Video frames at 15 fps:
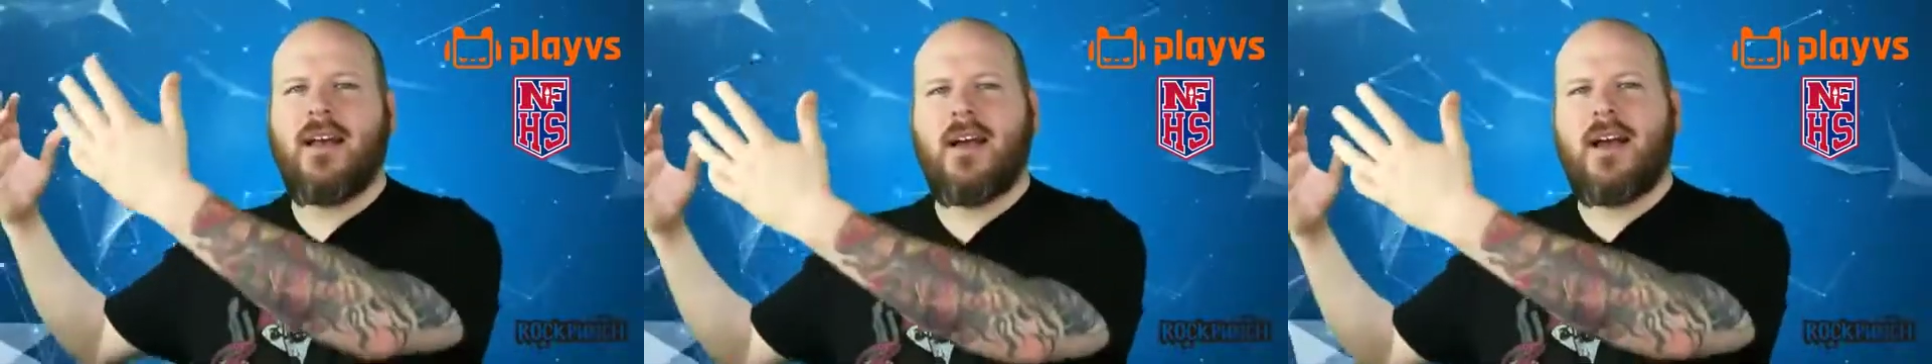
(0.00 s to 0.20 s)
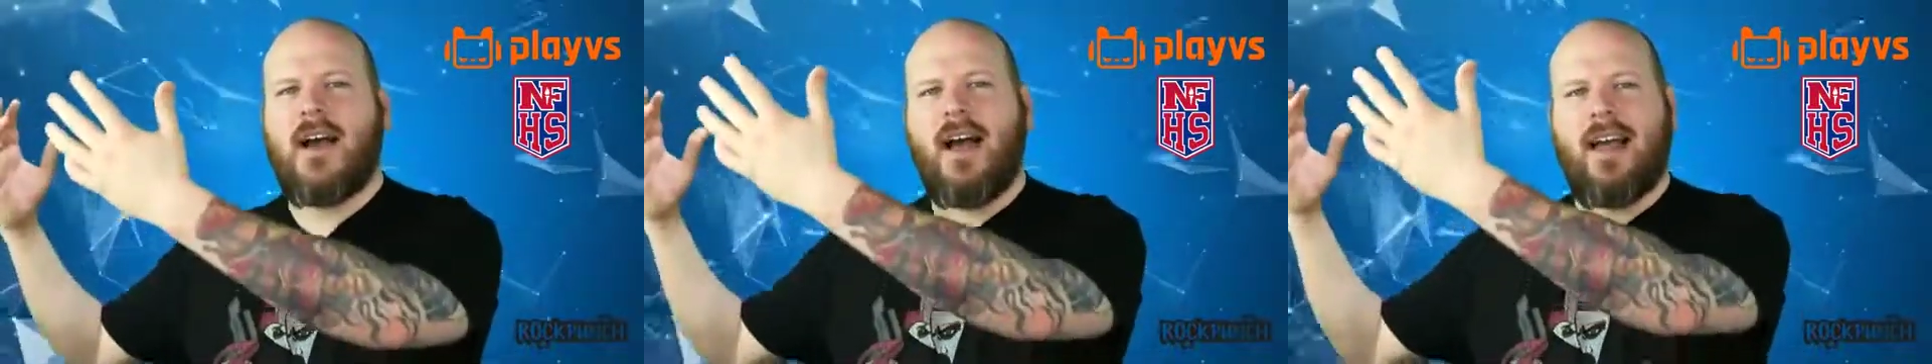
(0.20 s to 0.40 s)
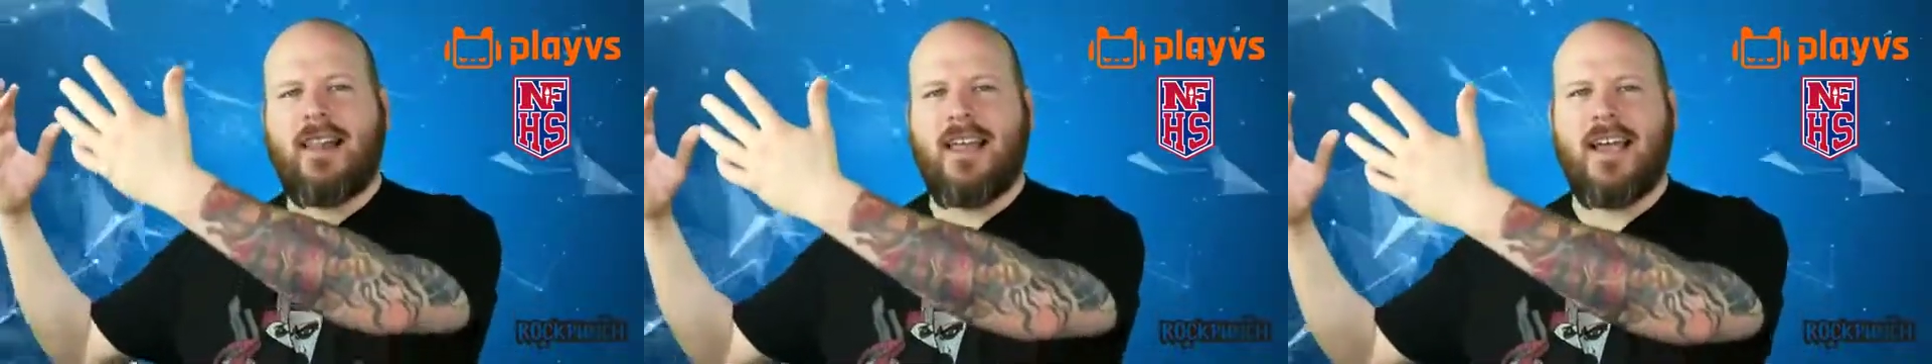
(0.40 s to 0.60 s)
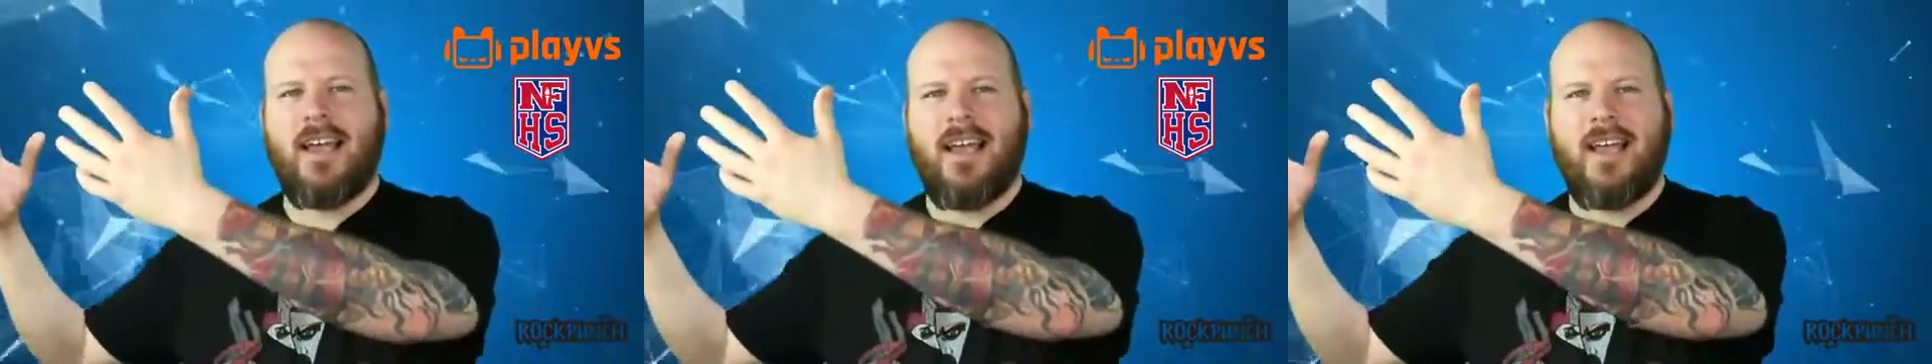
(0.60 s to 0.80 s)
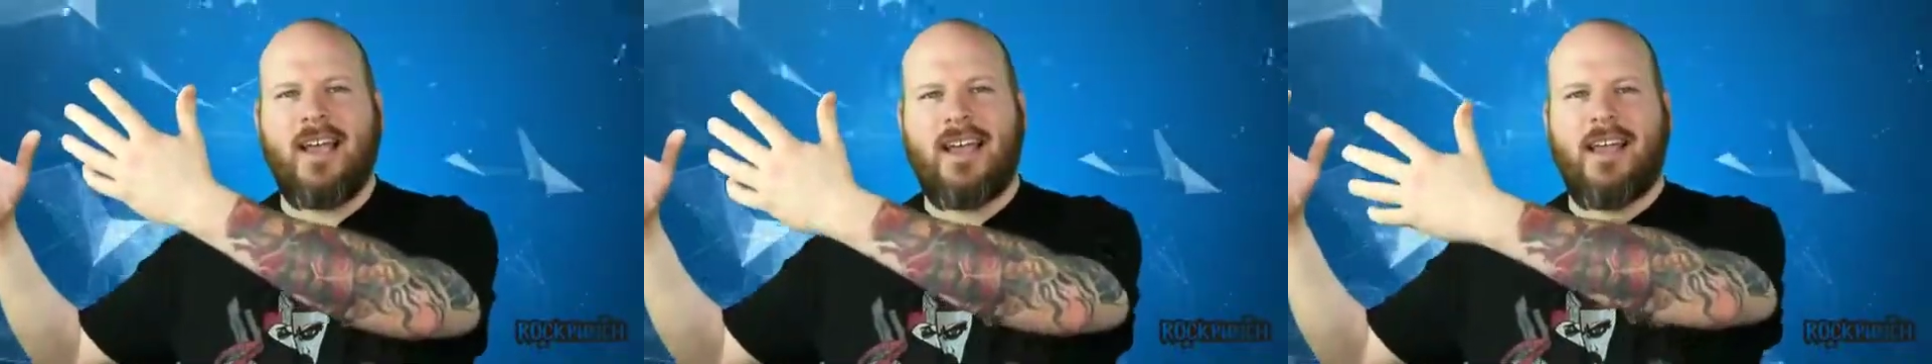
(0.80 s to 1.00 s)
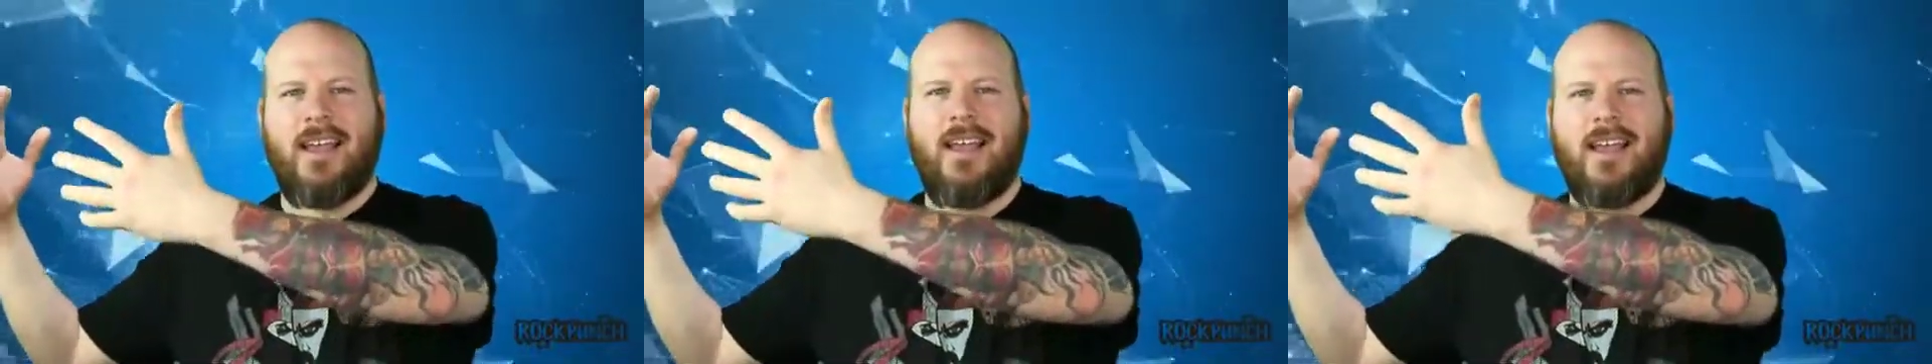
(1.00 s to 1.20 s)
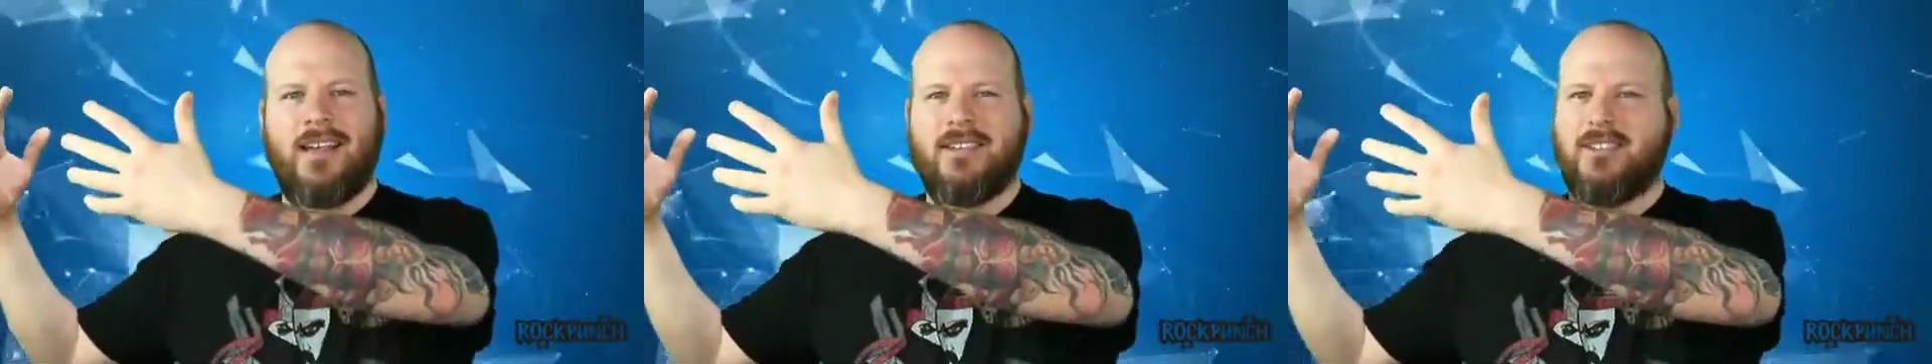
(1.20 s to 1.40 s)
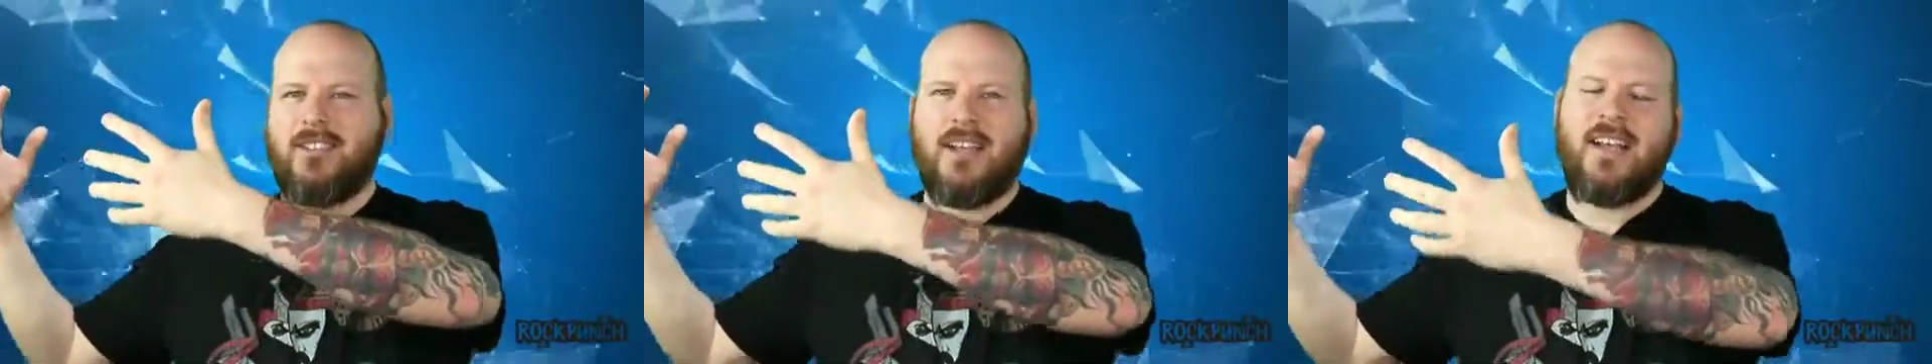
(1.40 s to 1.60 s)

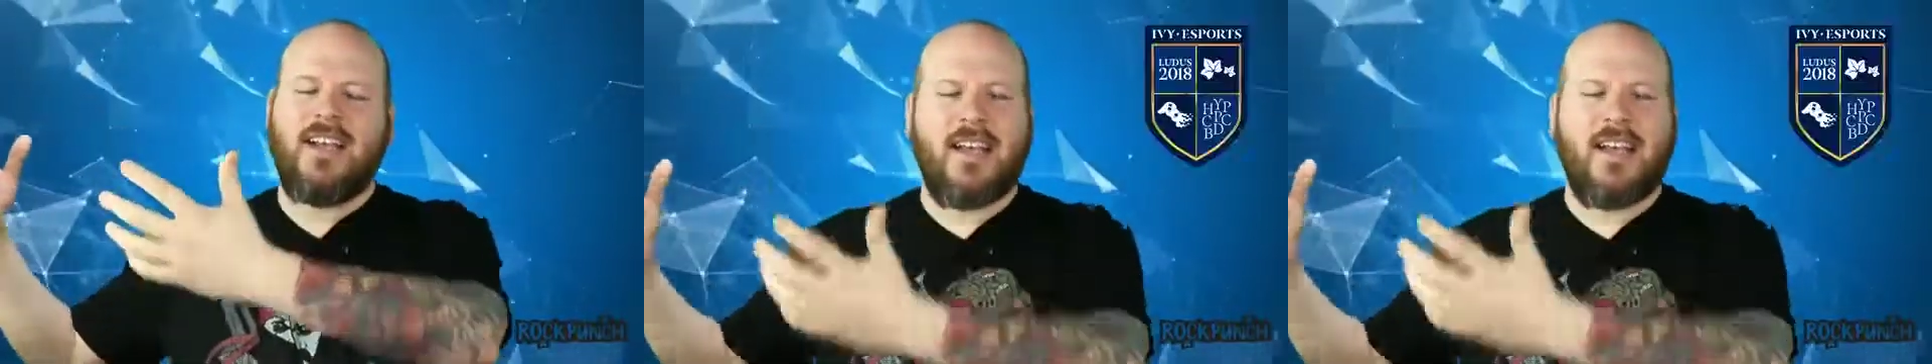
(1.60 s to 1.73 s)
college.